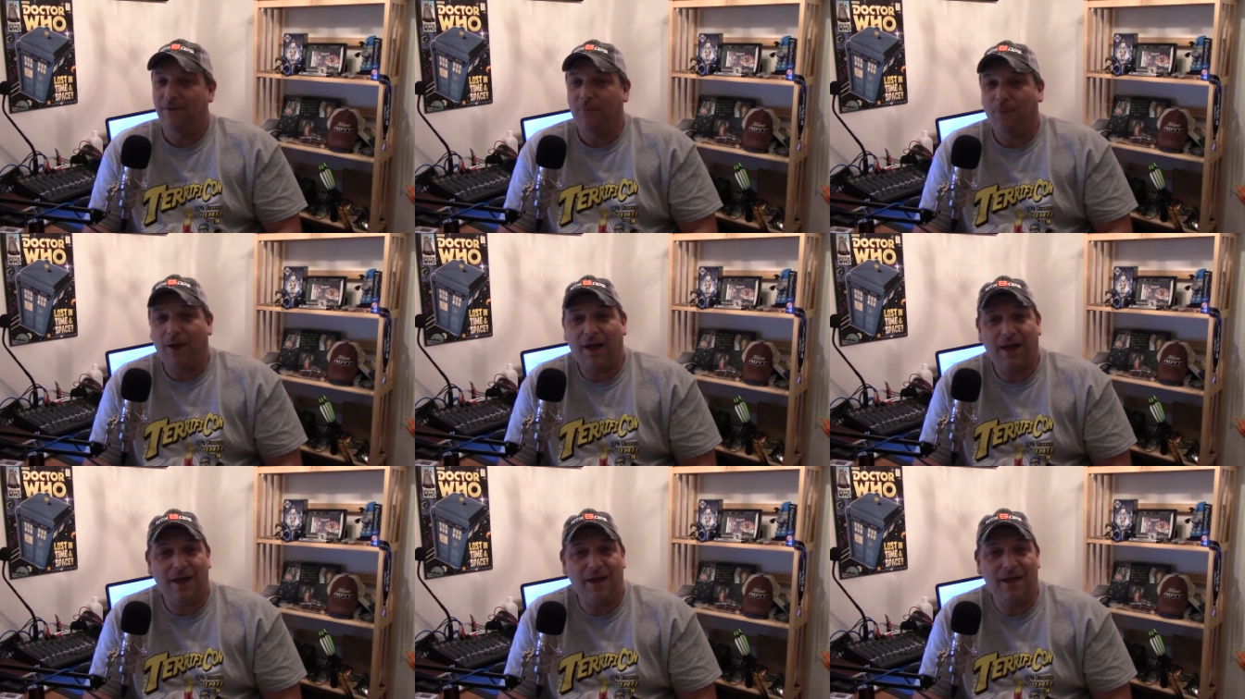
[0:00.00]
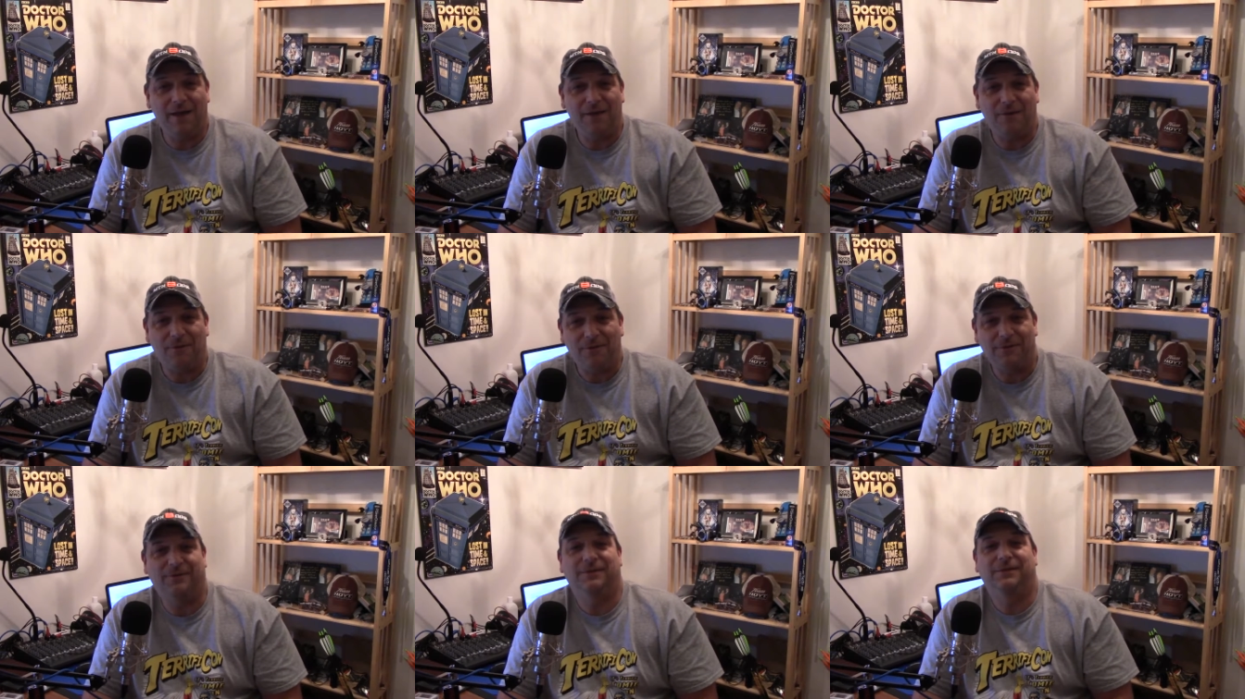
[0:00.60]

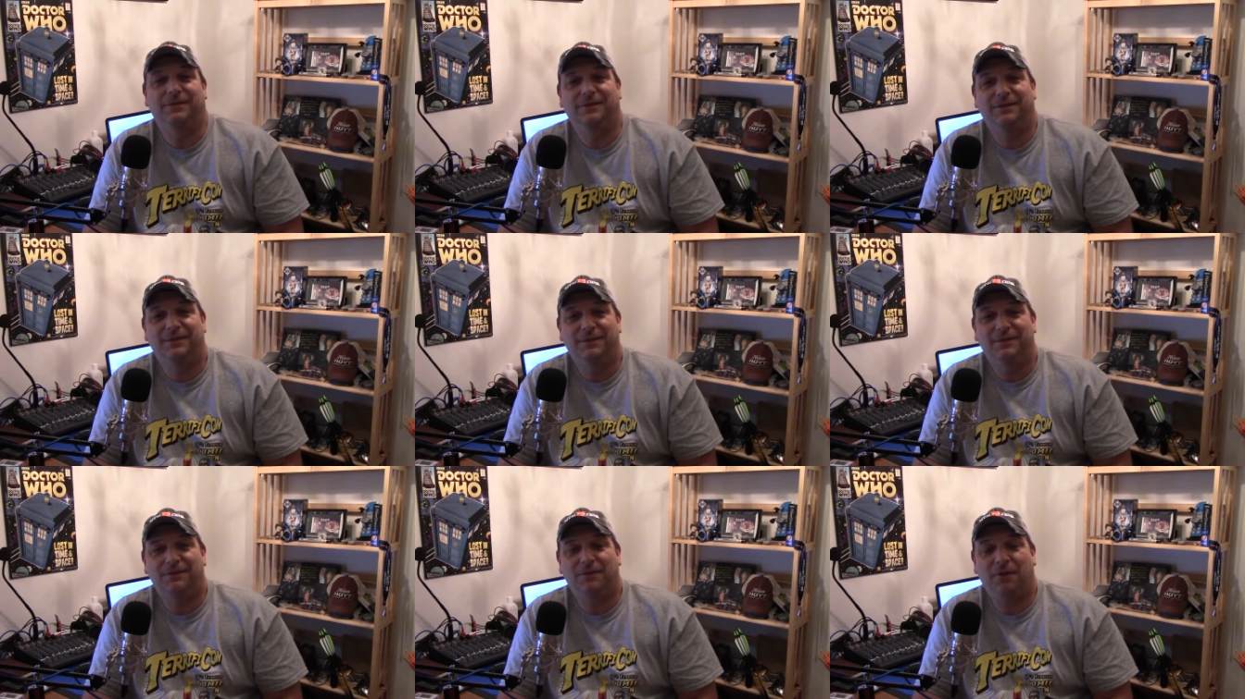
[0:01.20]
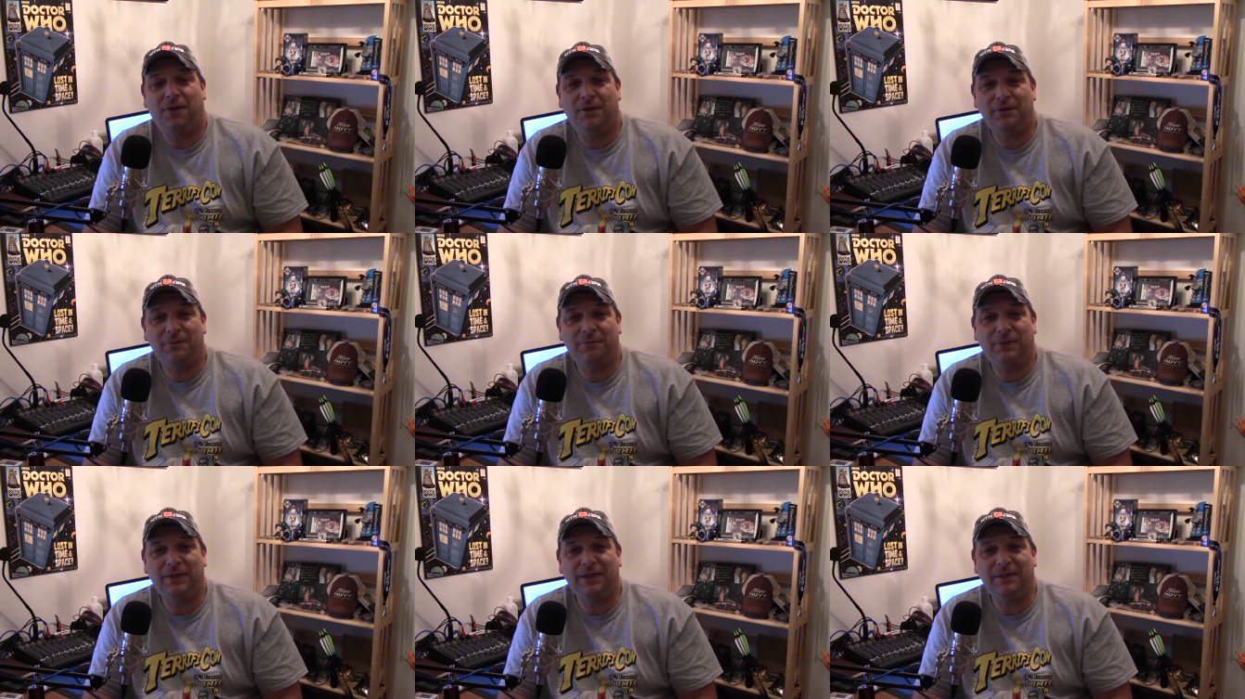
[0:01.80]
Wow. So all your
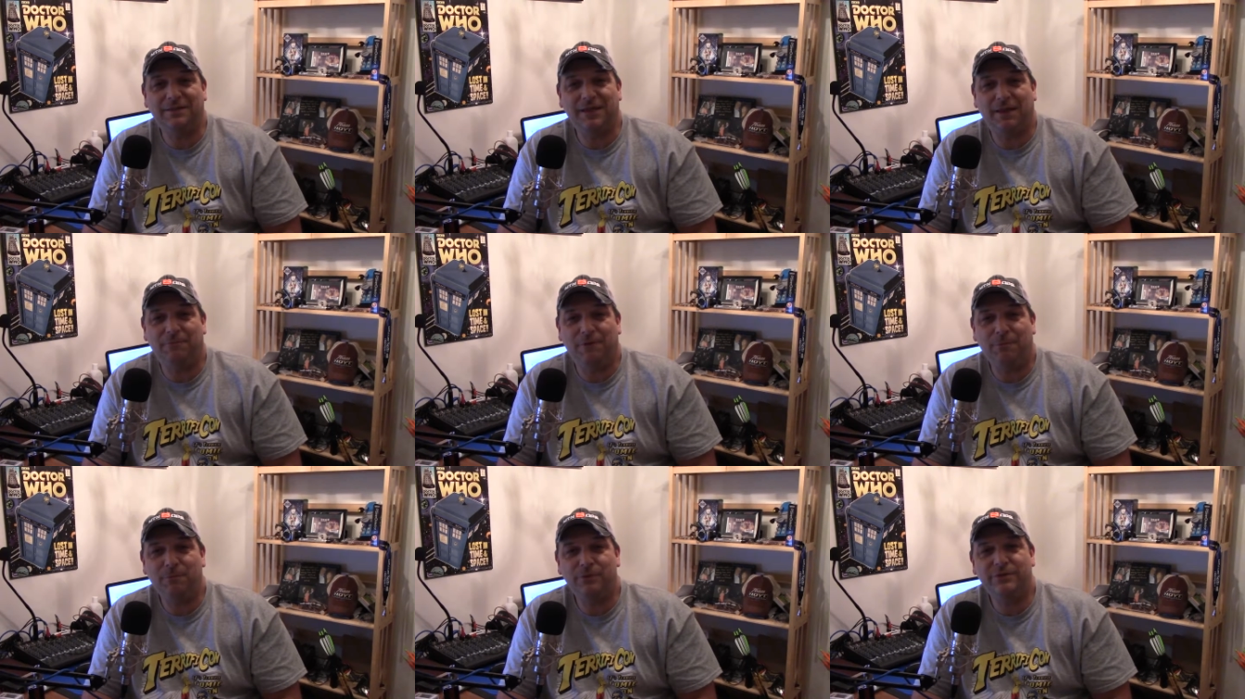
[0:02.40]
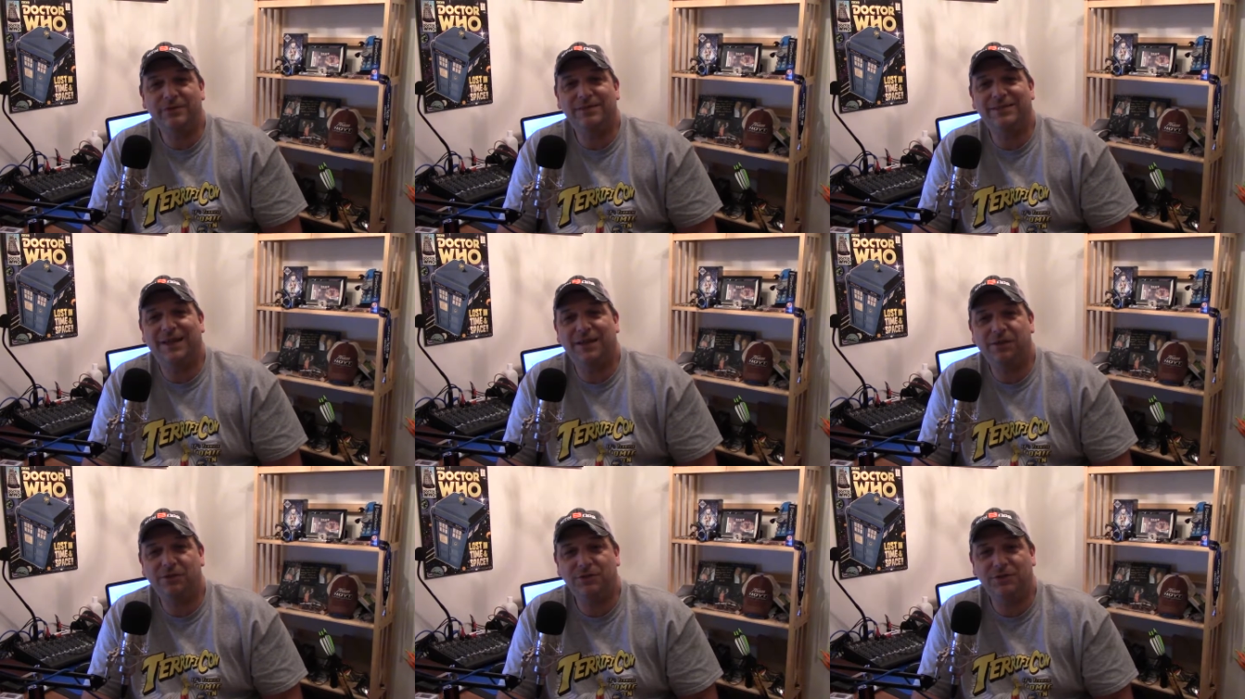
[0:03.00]
buckets had
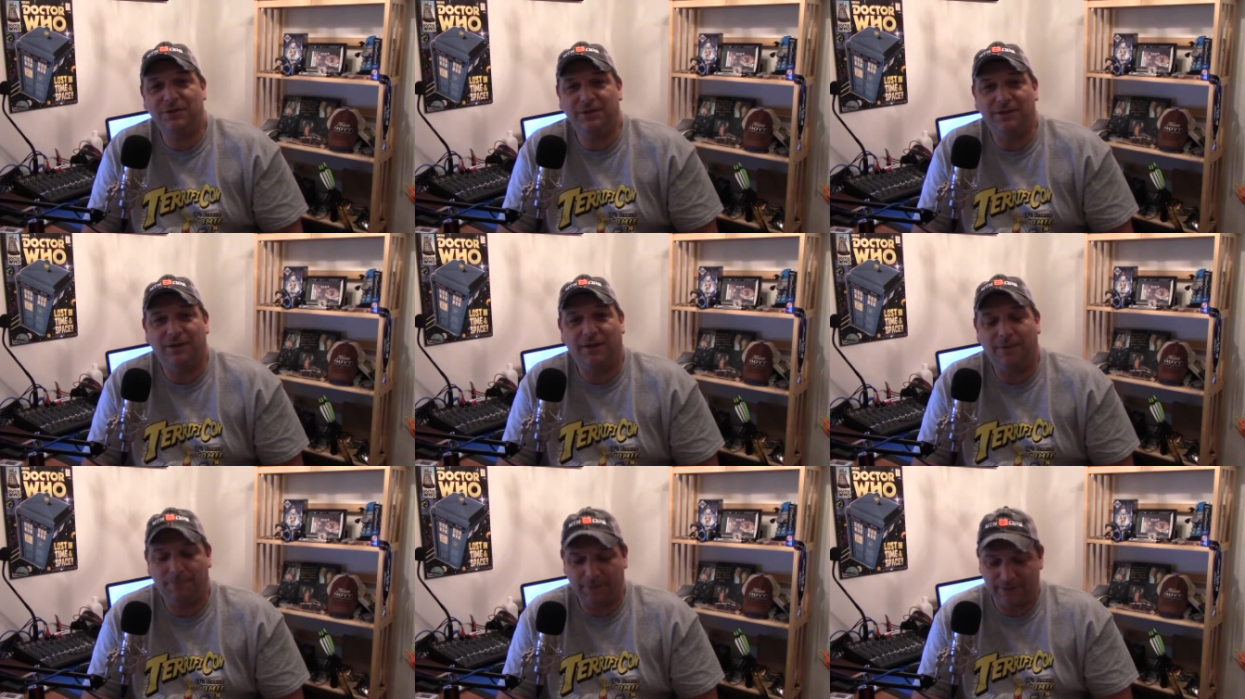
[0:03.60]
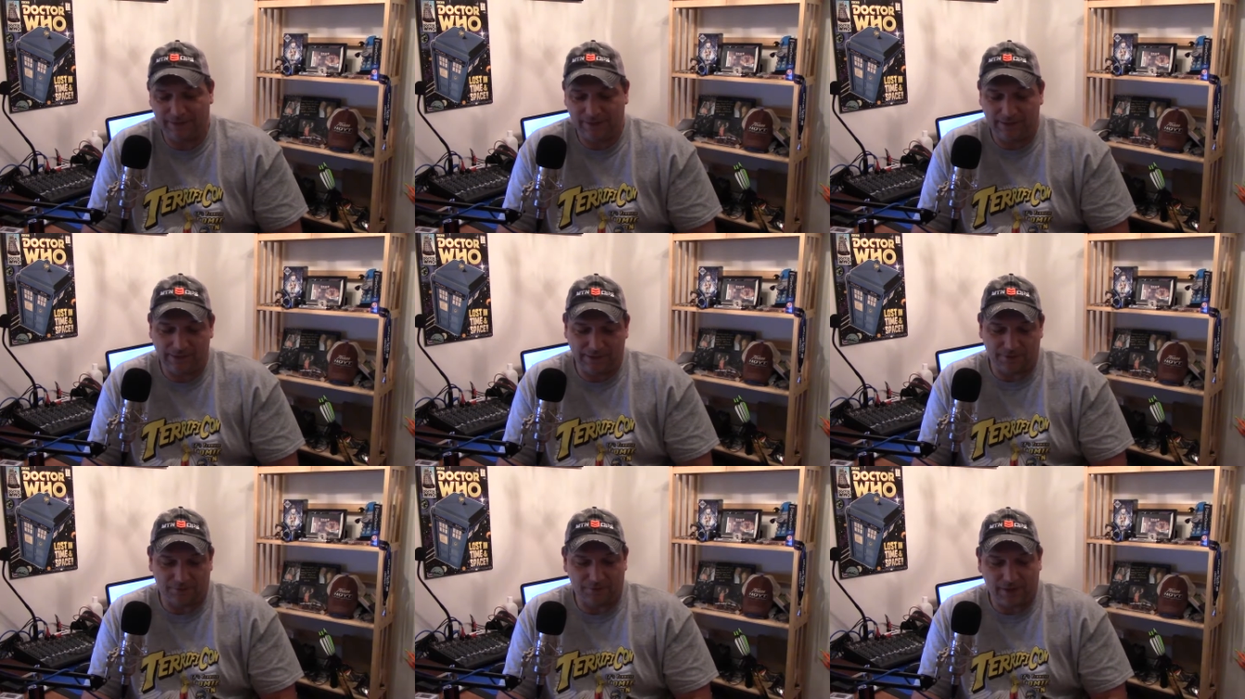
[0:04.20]
representation up at the end
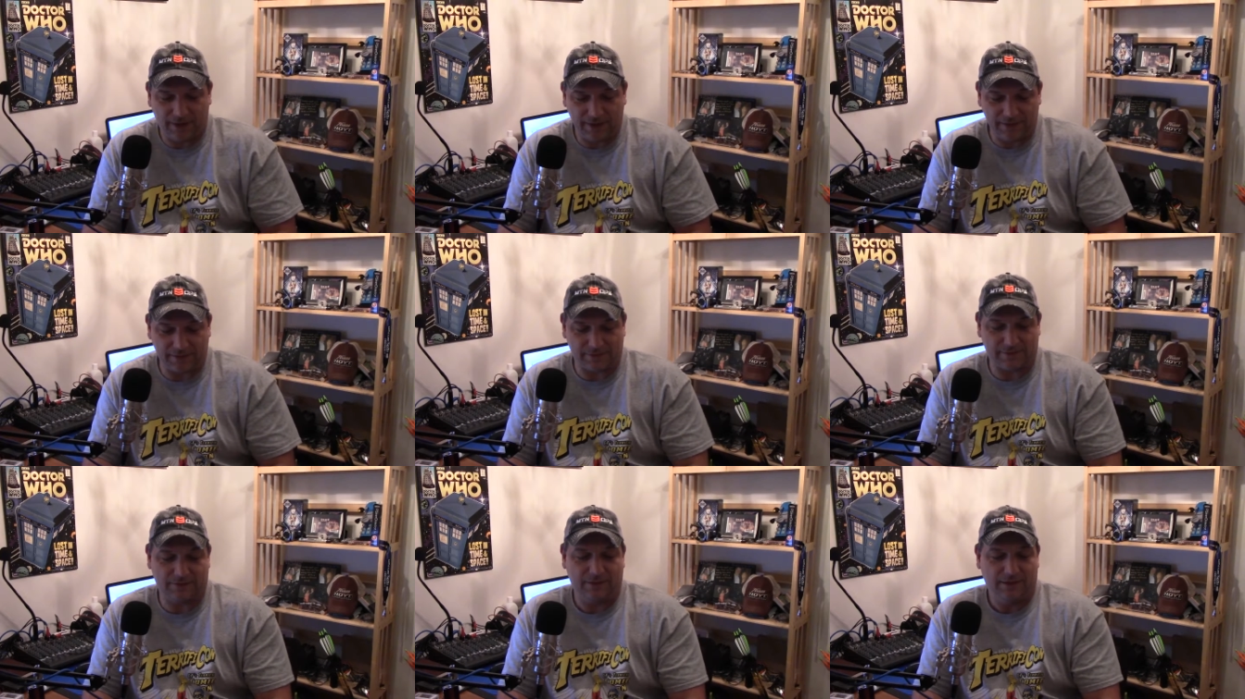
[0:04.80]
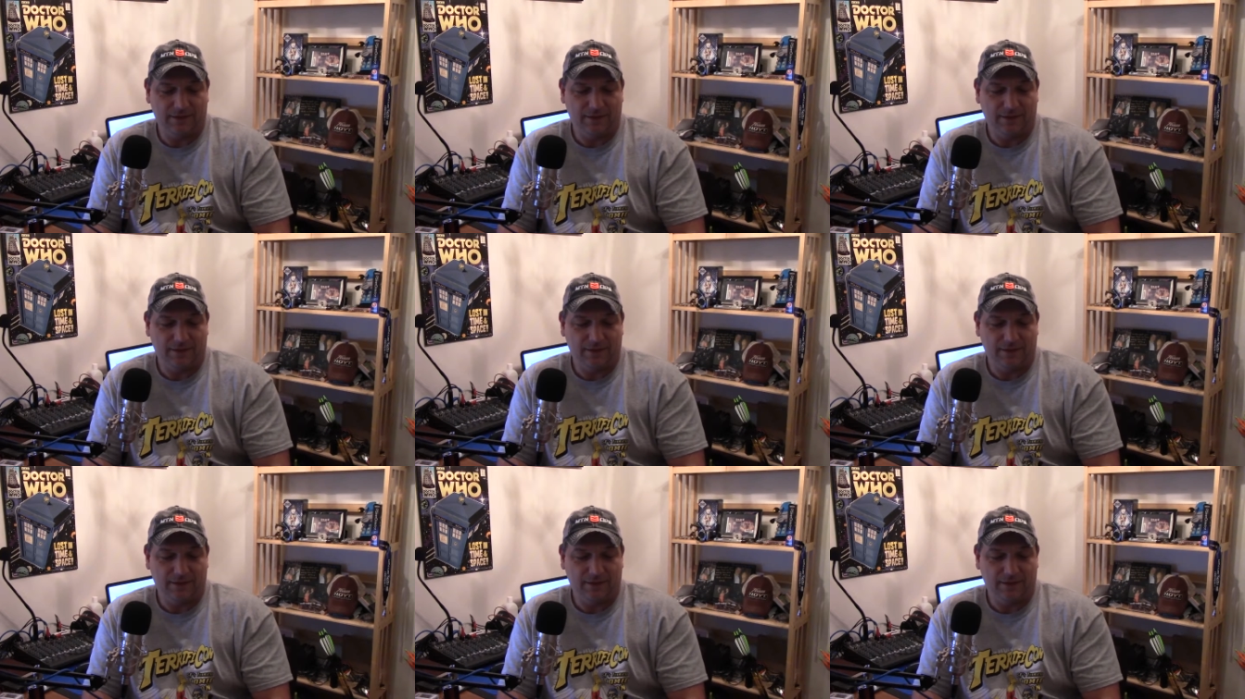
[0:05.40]
of the race.